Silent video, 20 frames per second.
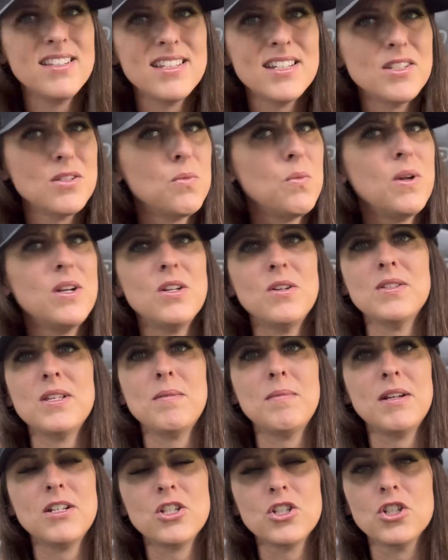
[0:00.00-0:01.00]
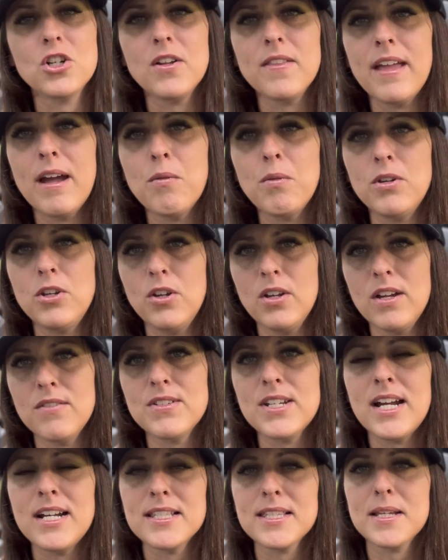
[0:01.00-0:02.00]
tinted windows. I'm not sure on that one. You'll have
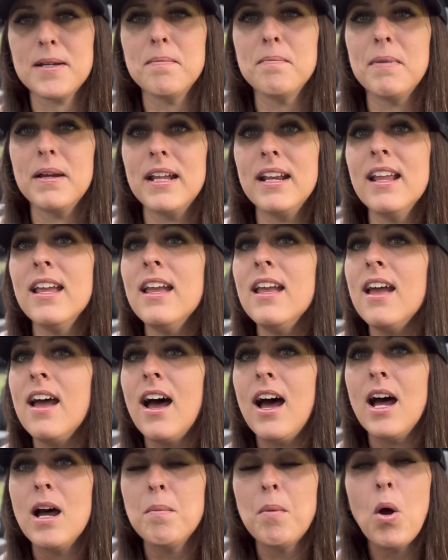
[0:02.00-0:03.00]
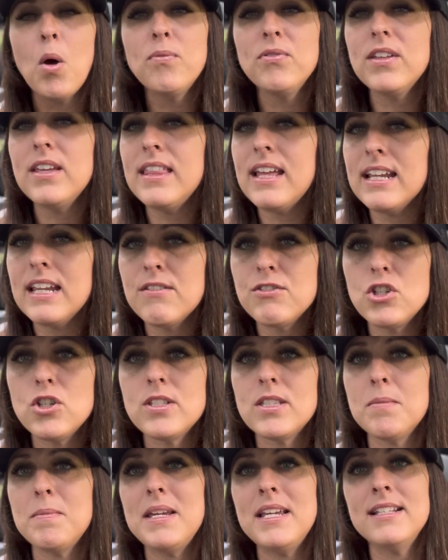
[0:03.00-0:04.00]
to ask them. But um, hopefully that gives you
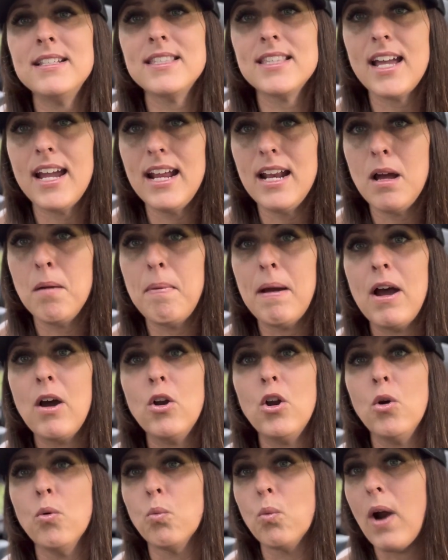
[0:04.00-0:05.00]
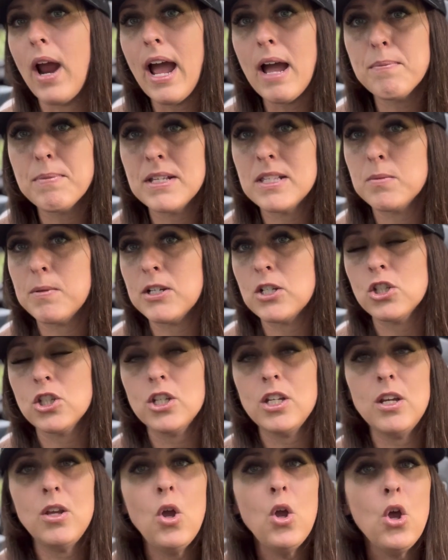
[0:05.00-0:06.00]
some insight about a wrap,
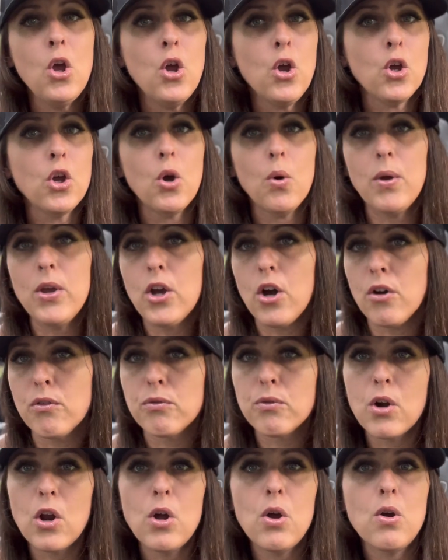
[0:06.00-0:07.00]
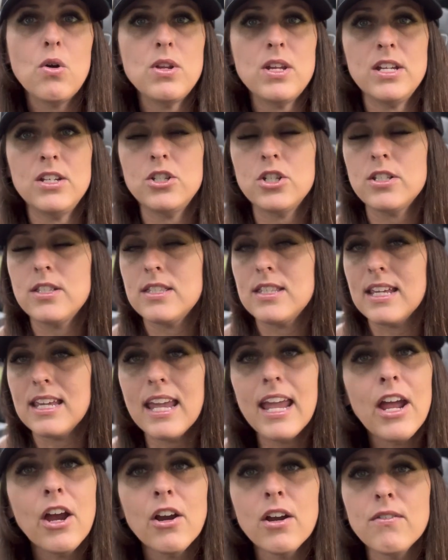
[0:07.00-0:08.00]
especially going off road and just the
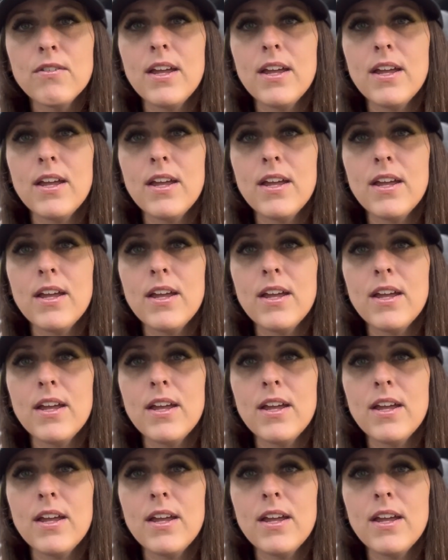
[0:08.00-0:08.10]
care of